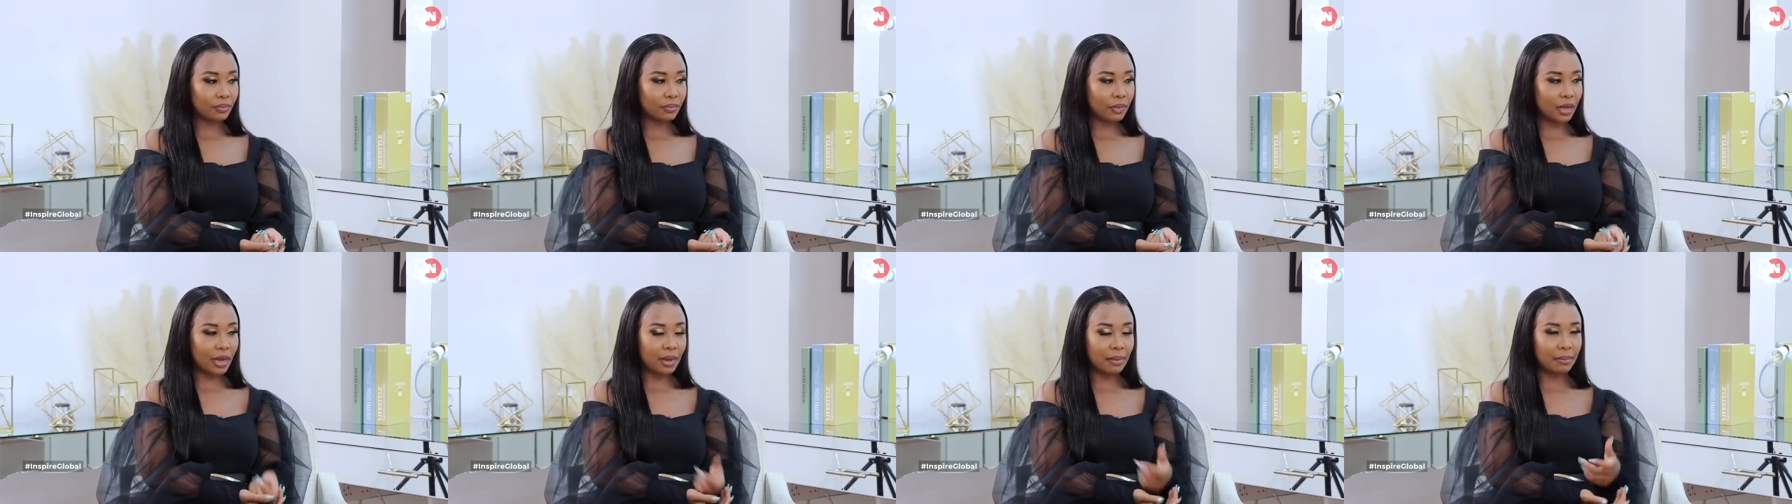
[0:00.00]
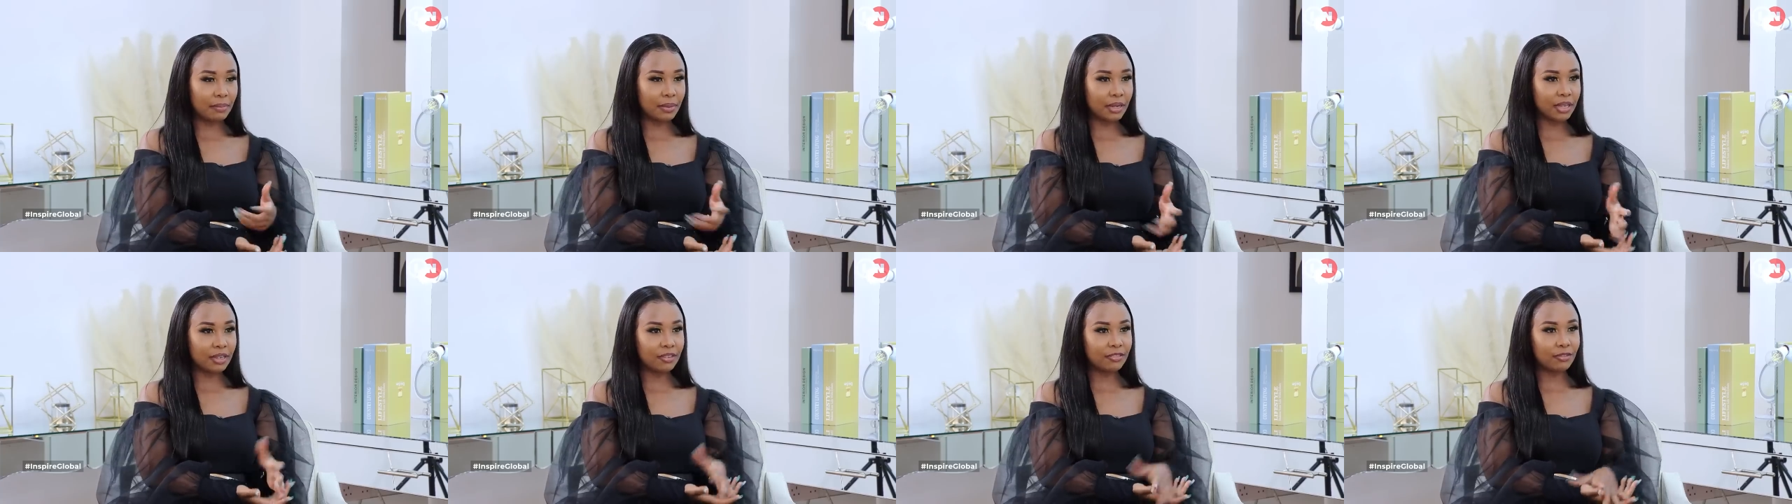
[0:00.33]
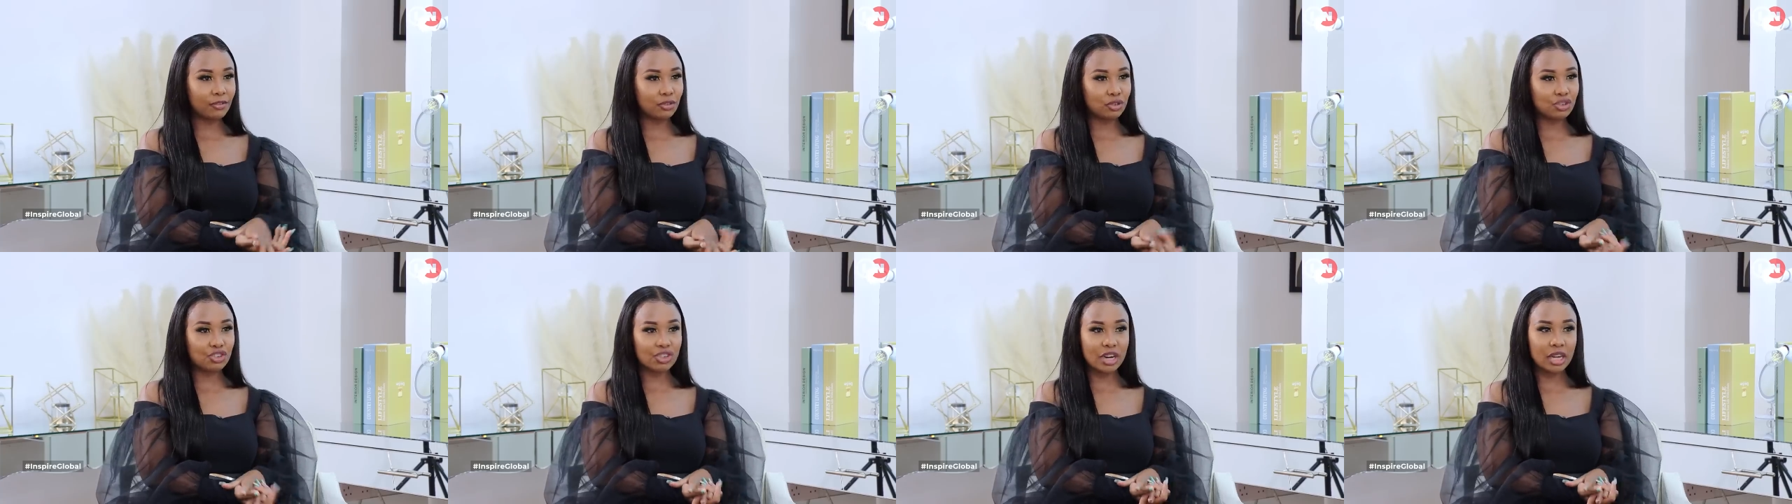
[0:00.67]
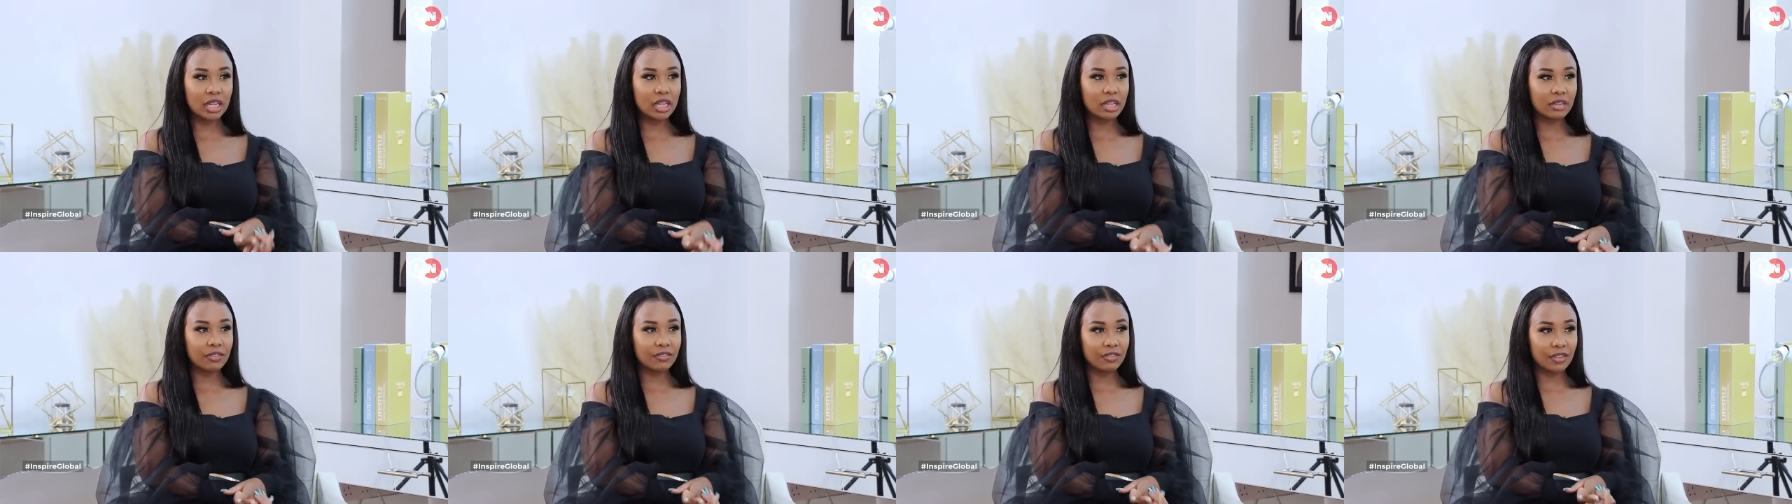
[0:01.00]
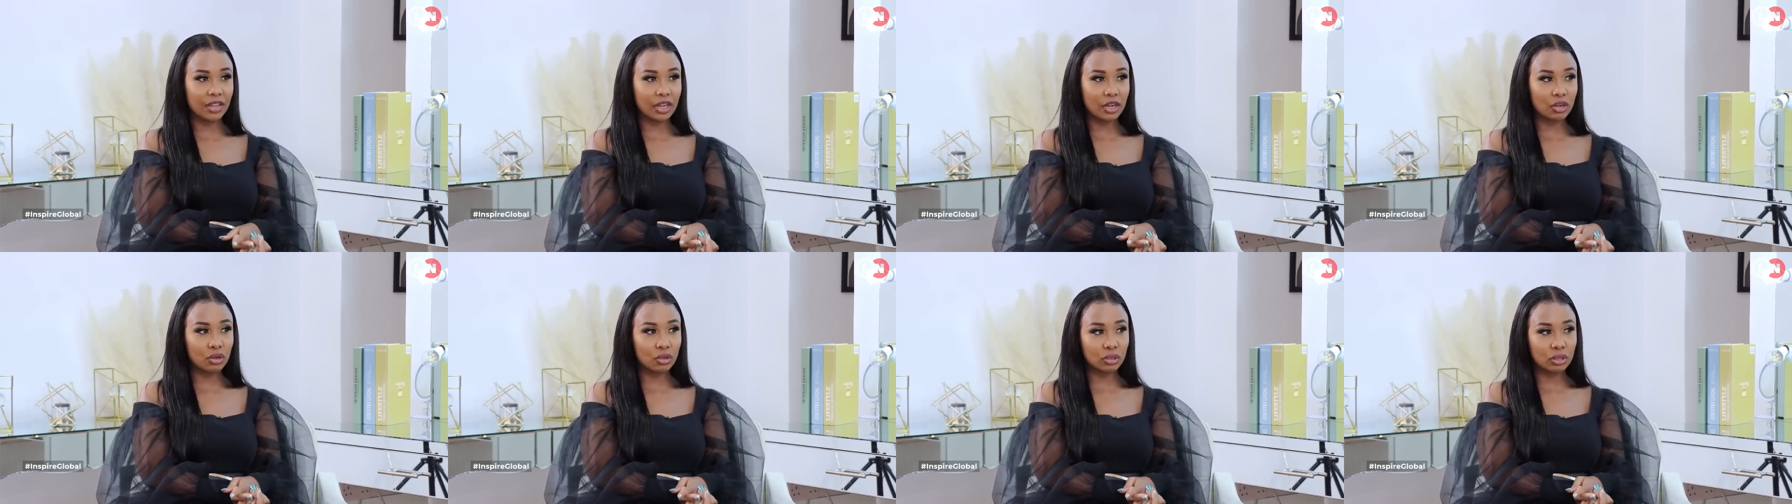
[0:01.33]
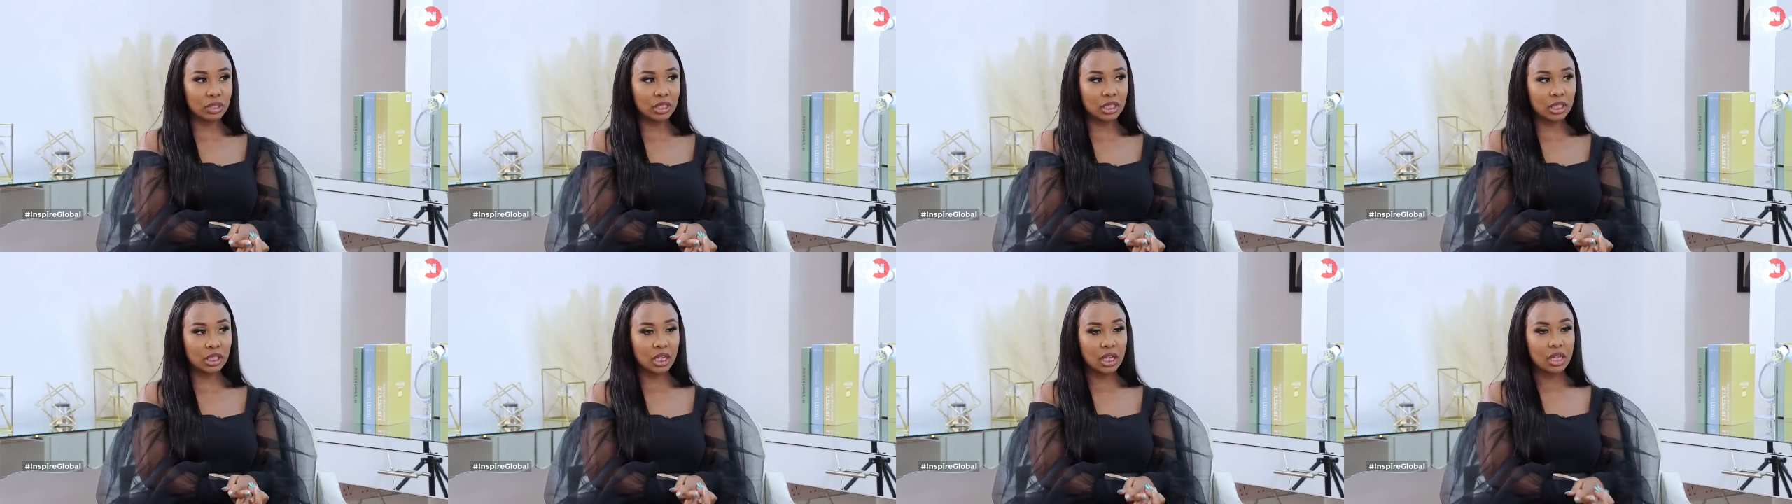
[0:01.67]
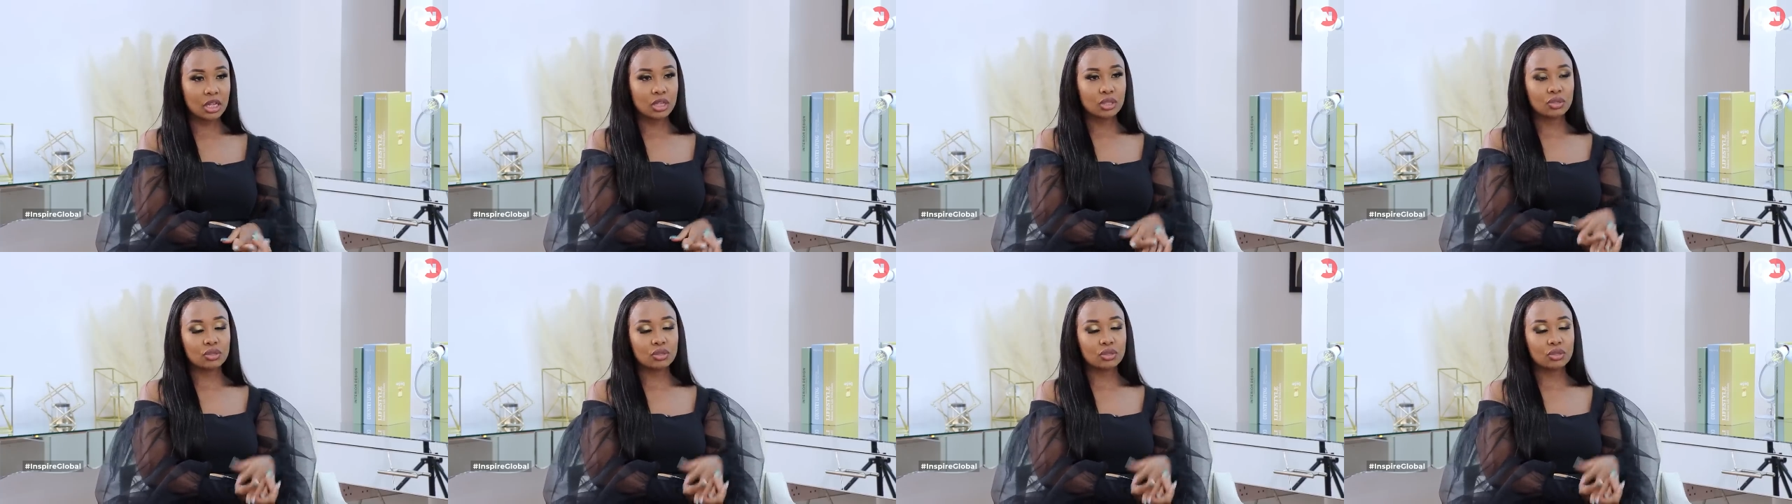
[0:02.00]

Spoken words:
company for tracking vehicles. Mm.